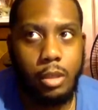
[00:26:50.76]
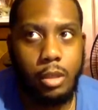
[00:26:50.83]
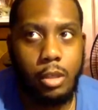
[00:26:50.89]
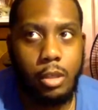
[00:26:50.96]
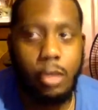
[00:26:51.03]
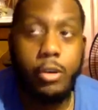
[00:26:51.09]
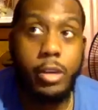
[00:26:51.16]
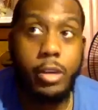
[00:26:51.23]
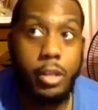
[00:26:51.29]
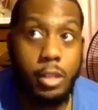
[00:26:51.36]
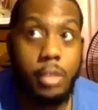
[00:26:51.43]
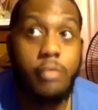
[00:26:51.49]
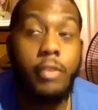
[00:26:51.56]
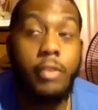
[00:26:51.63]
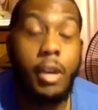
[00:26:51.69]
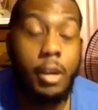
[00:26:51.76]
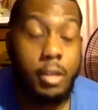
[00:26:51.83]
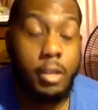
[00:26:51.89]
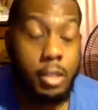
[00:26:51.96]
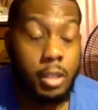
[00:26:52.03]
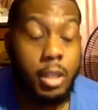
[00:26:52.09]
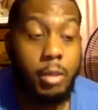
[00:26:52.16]
Crit is very
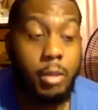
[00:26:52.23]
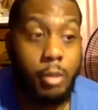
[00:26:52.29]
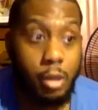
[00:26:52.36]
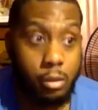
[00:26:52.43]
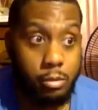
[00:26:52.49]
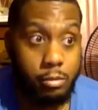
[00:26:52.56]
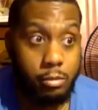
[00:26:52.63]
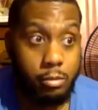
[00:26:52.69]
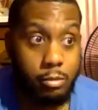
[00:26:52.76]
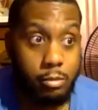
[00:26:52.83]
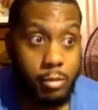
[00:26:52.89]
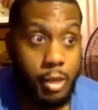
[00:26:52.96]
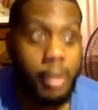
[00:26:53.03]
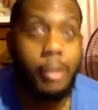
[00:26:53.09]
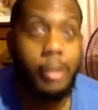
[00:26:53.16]
slept on, and